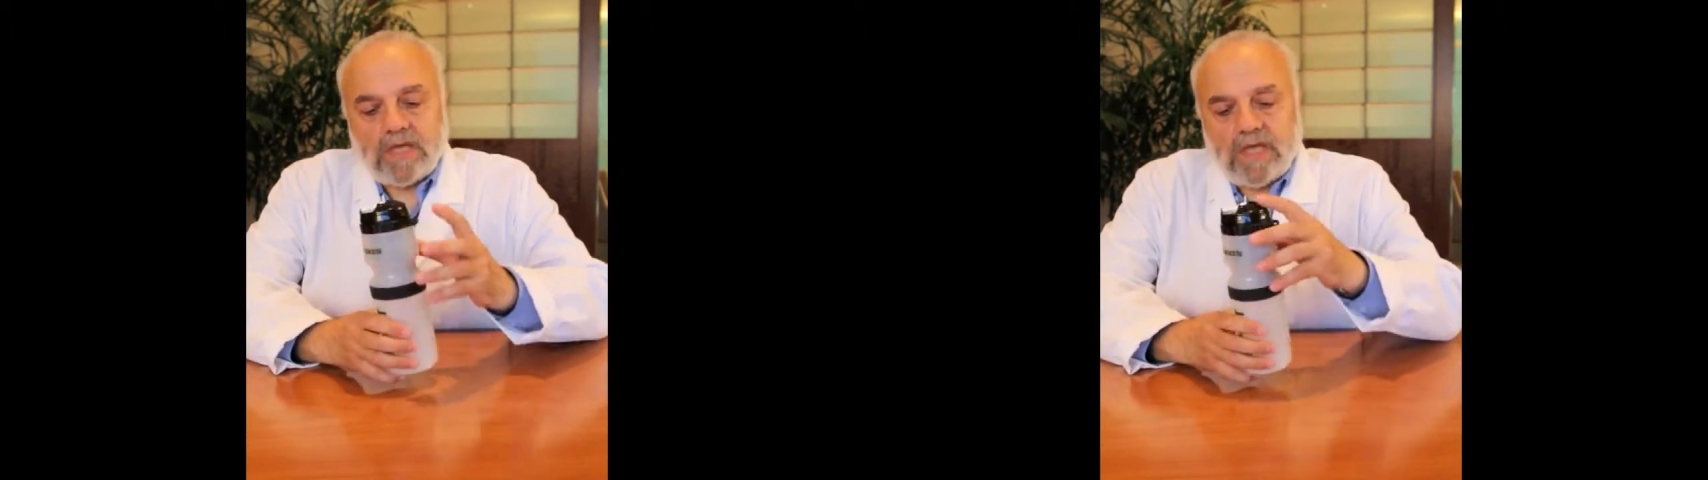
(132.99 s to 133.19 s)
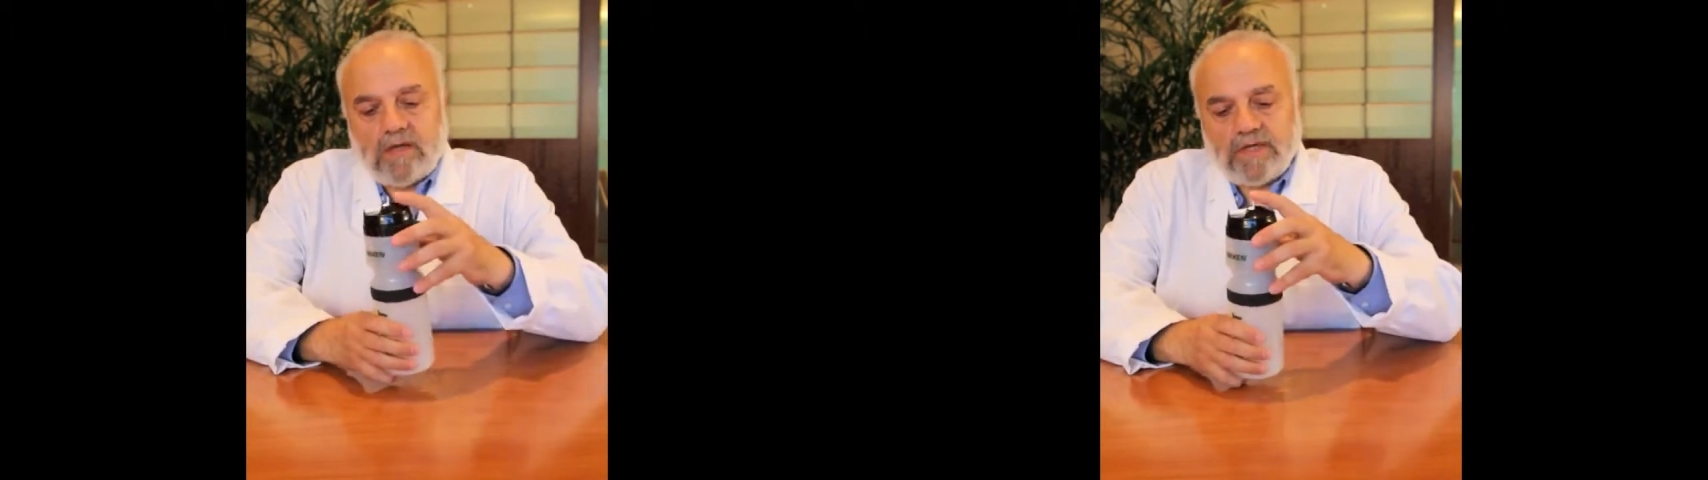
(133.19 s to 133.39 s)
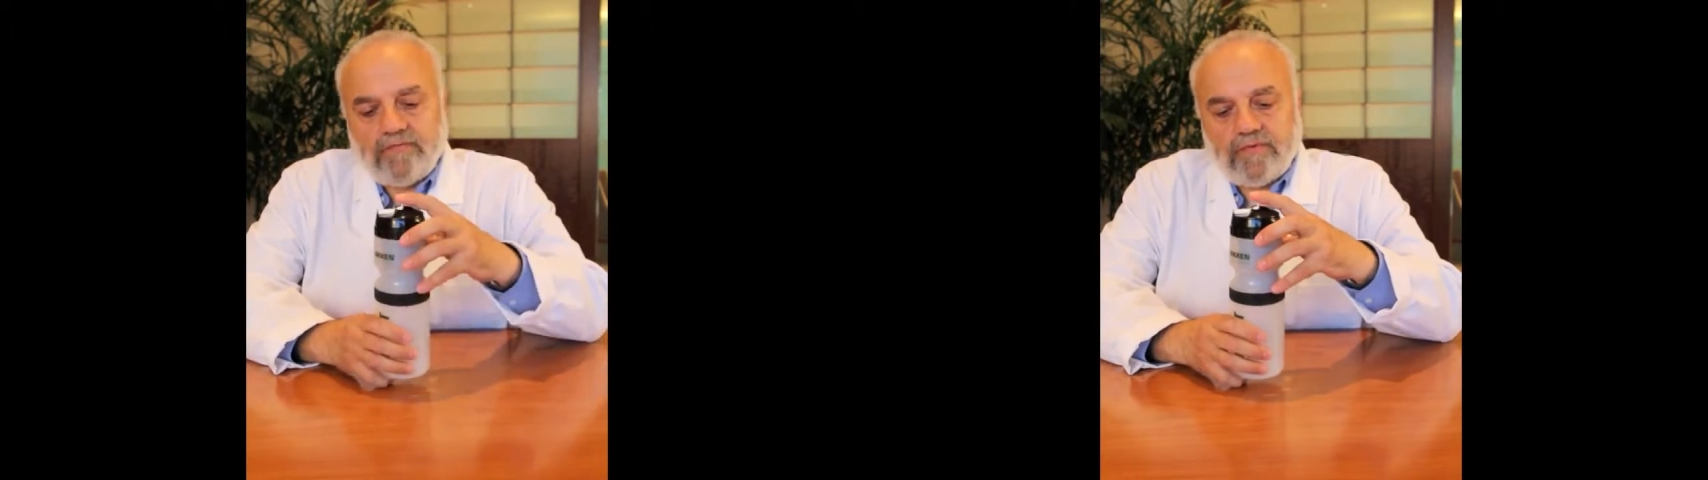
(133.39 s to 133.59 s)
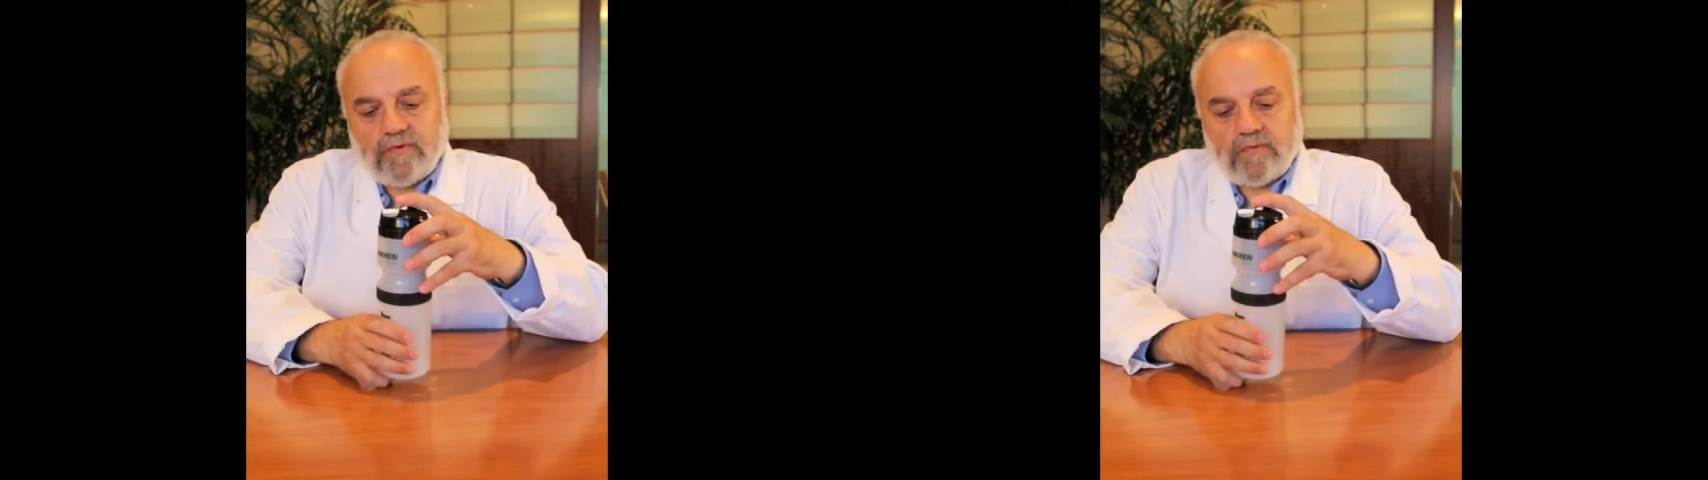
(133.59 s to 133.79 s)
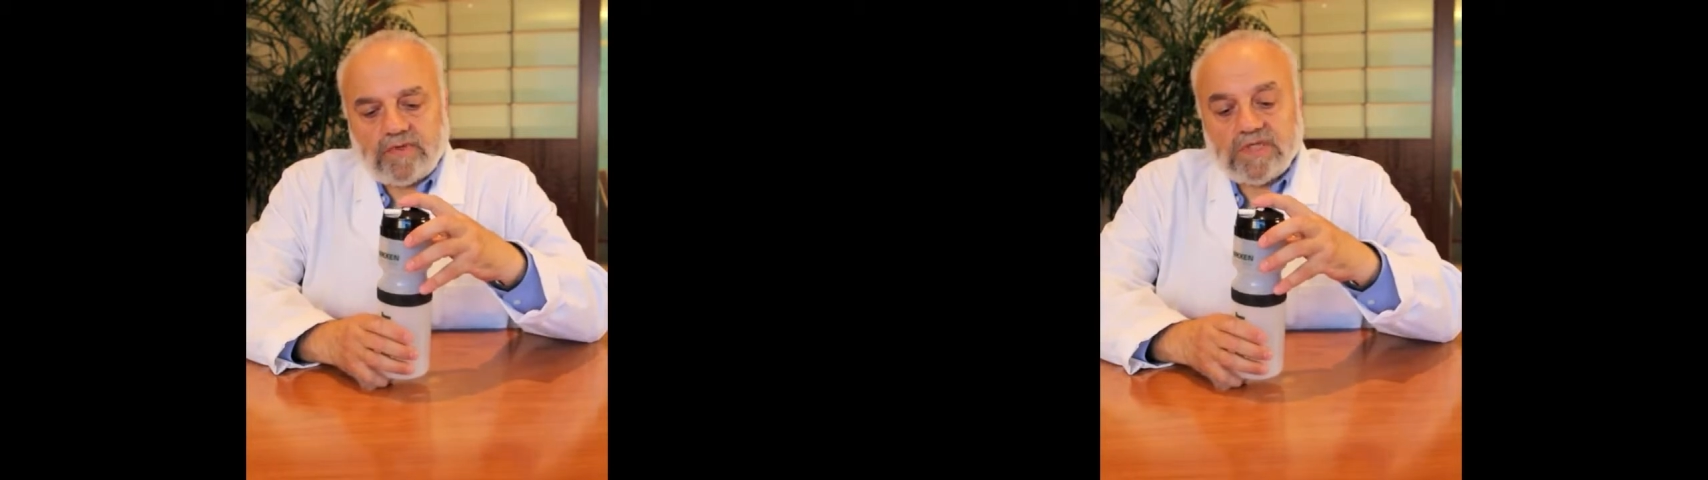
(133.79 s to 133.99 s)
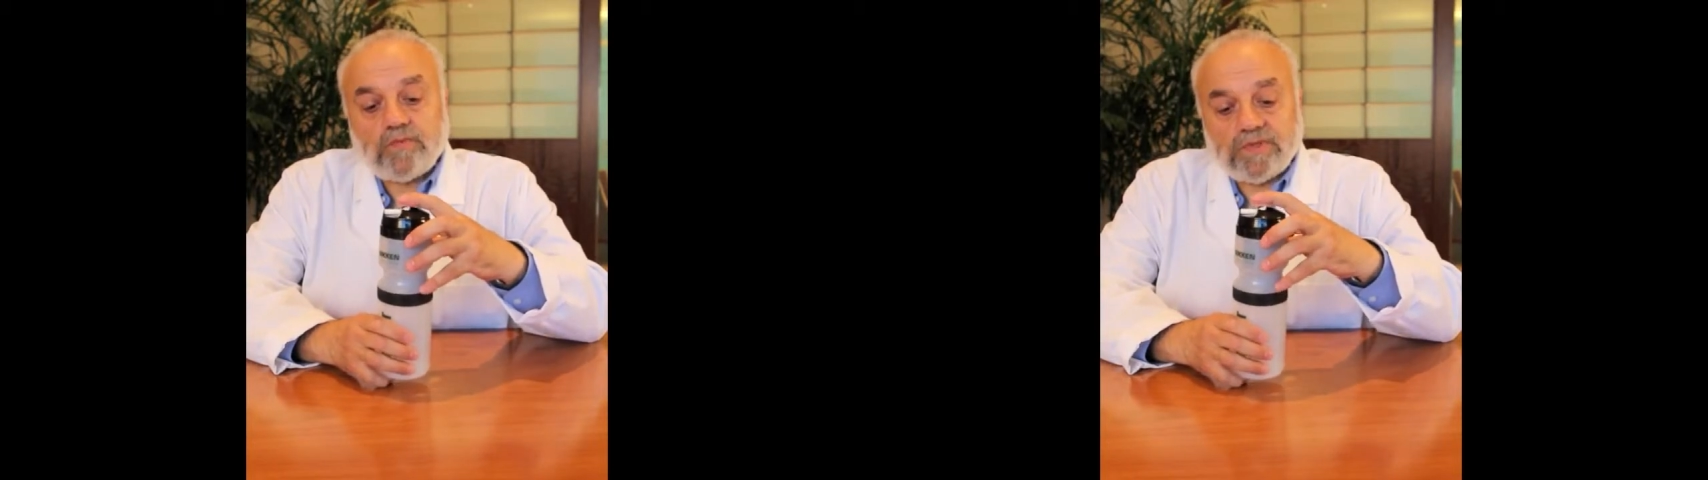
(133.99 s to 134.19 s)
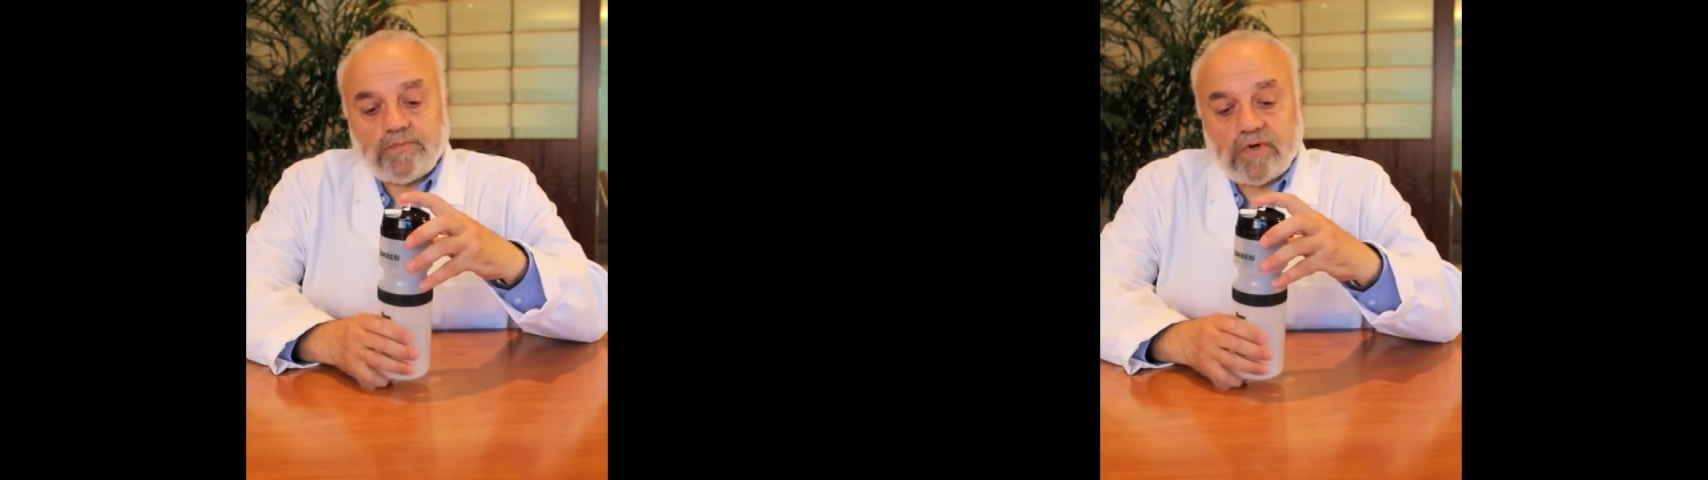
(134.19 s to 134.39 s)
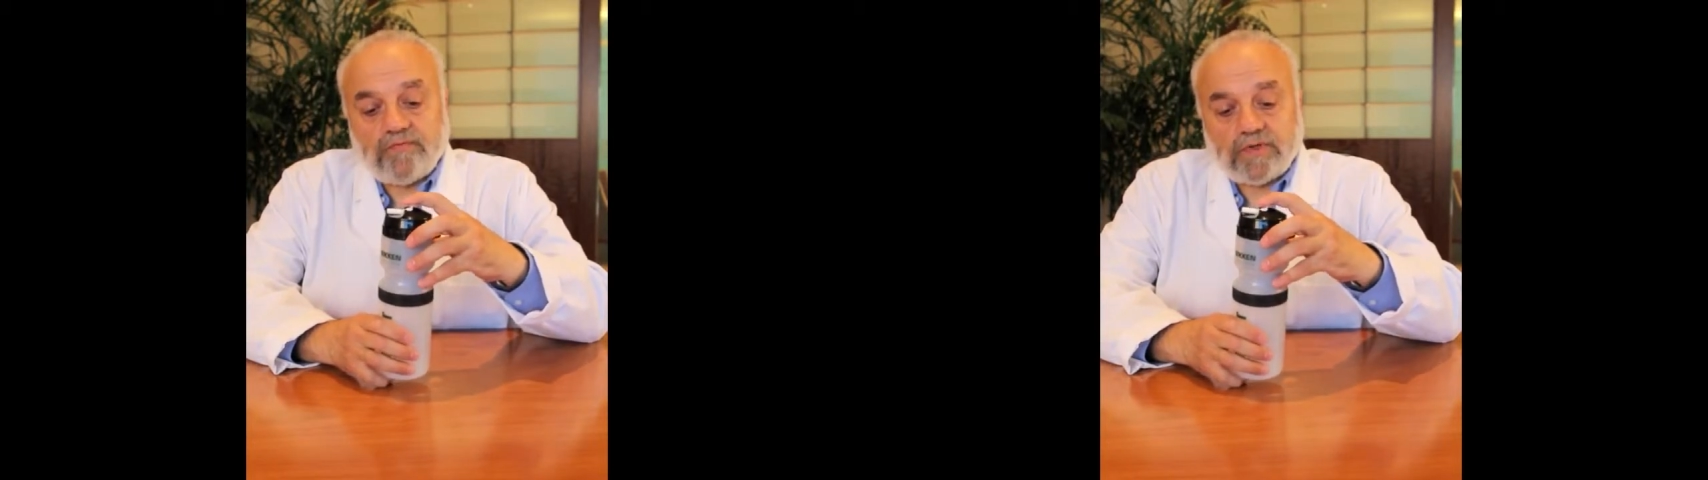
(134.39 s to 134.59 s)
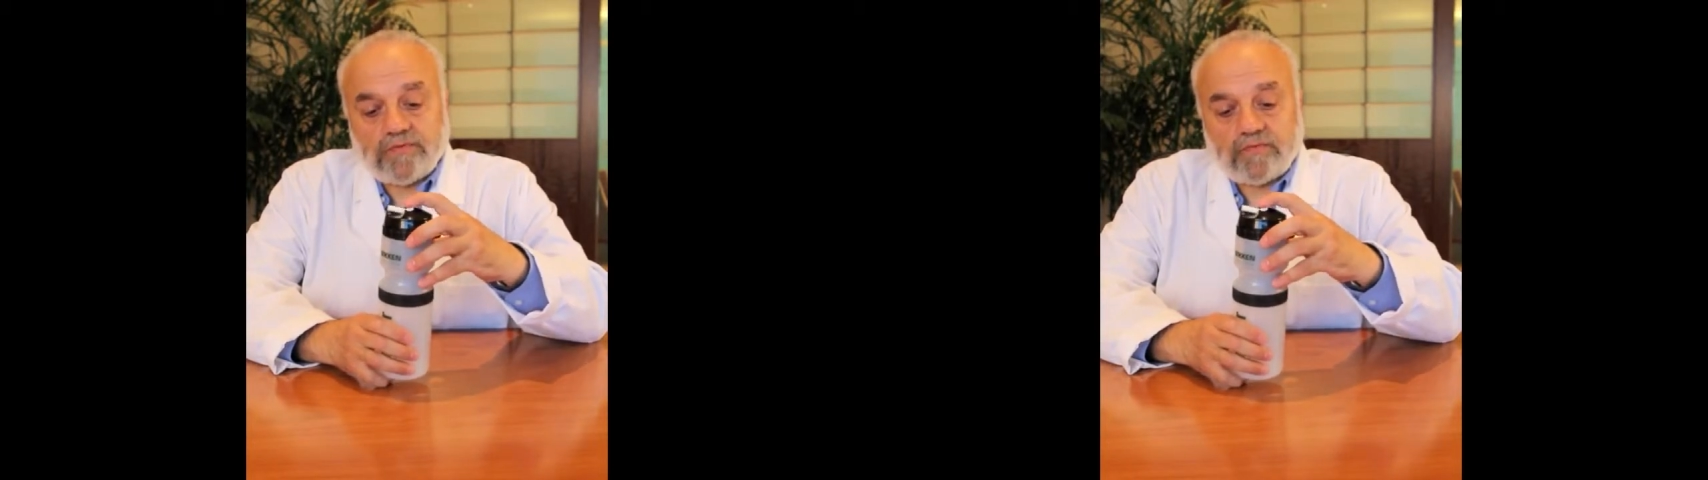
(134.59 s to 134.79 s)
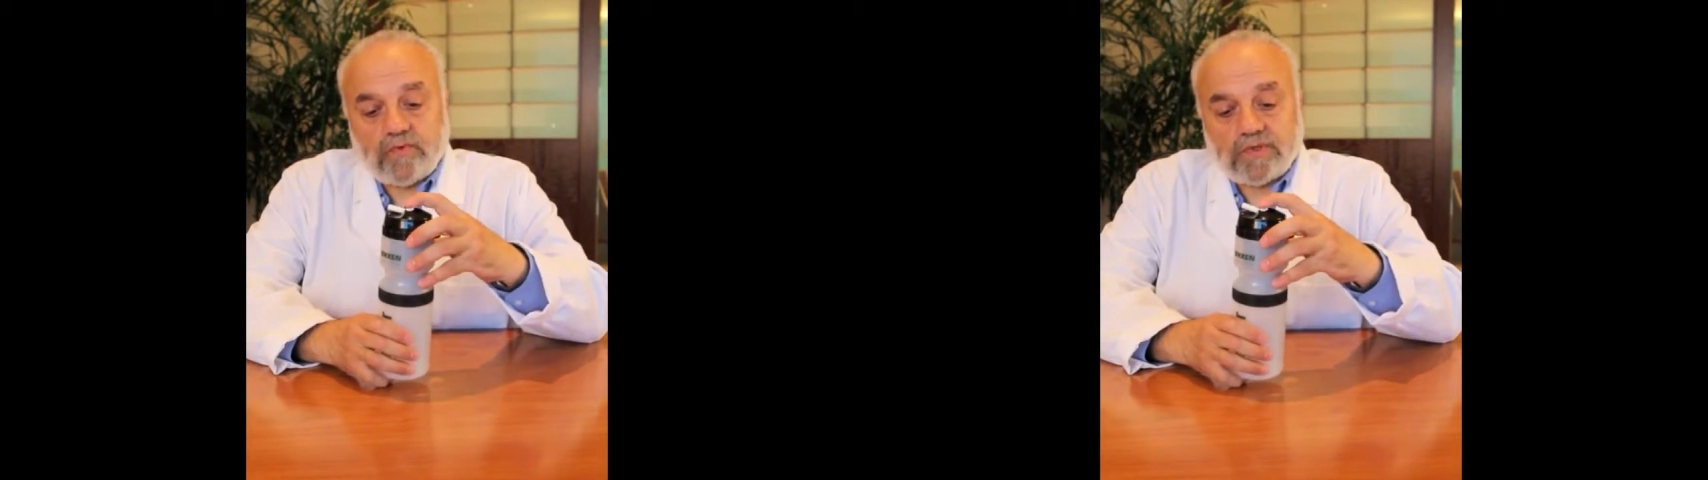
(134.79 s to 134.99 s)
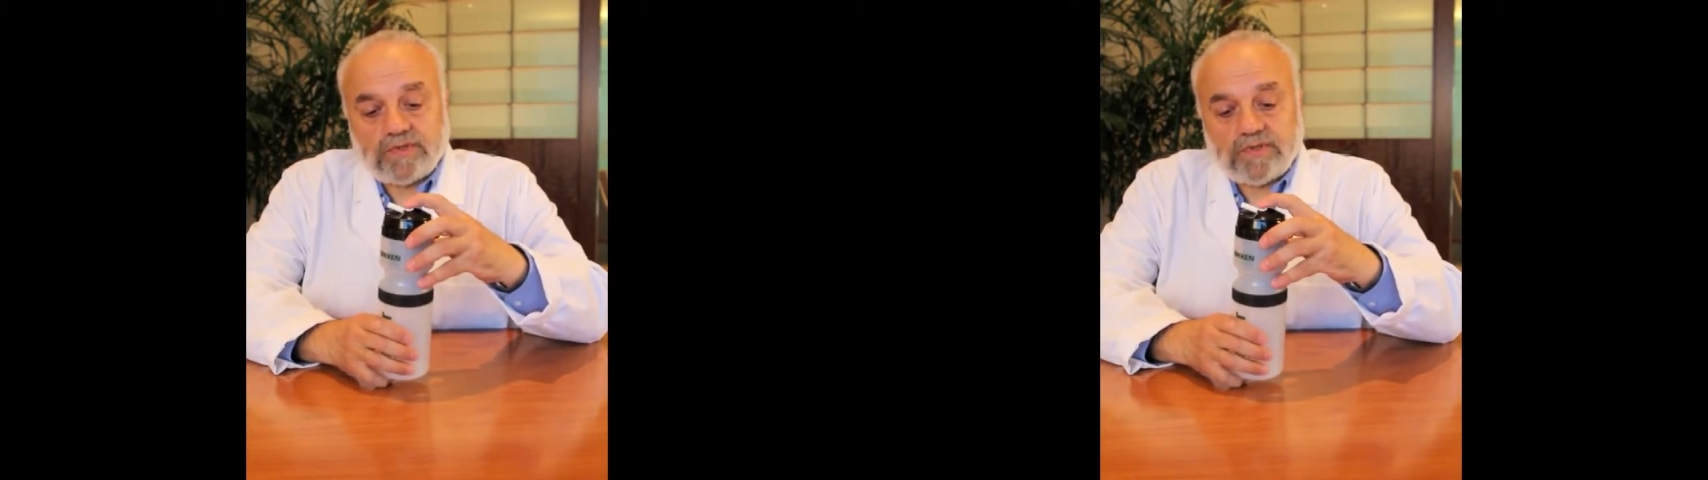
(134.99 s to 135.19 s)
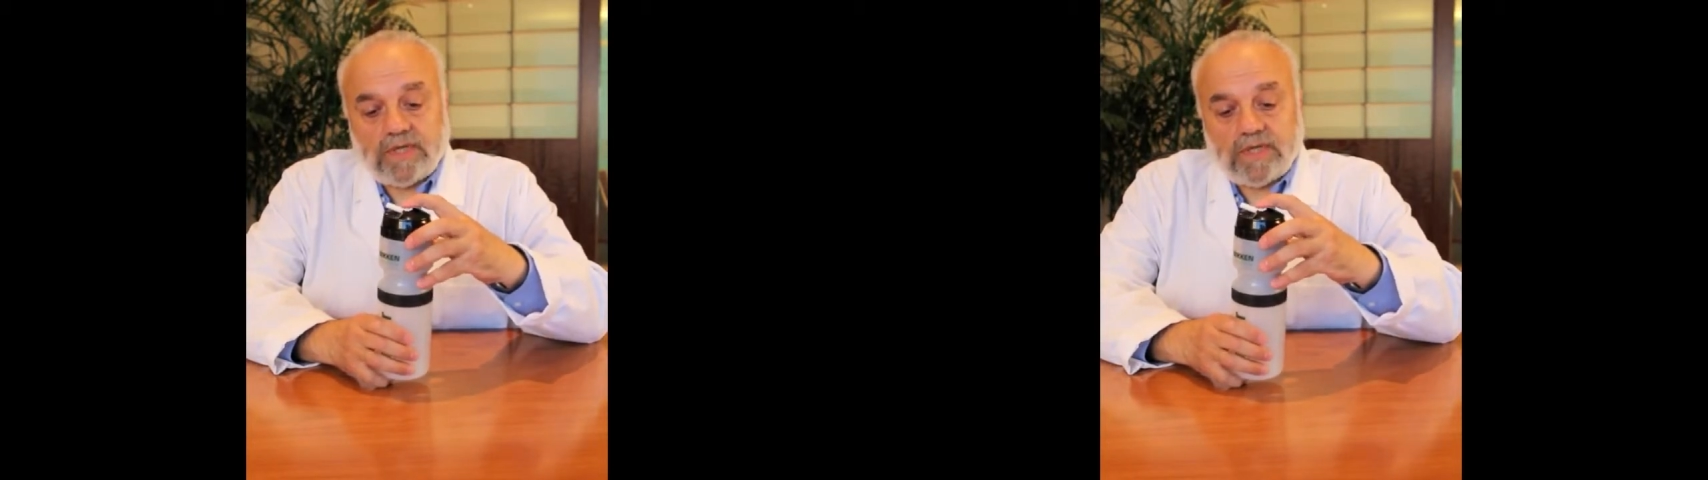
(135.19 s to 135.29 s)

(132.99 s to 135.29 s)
And I'll give you, this one's perfect, of course,